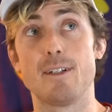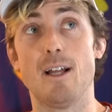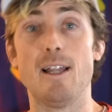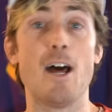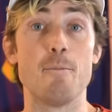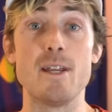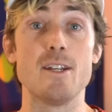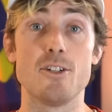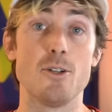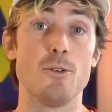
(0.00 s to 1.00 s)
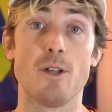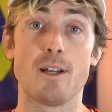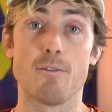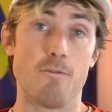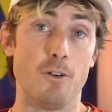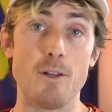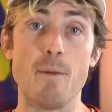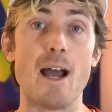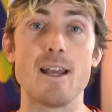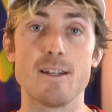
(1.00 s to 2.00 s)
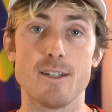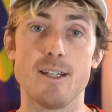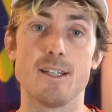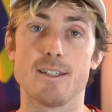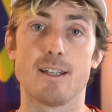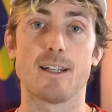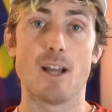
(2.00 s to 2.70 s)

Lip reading: allowed me to, like, fully buy into this, like,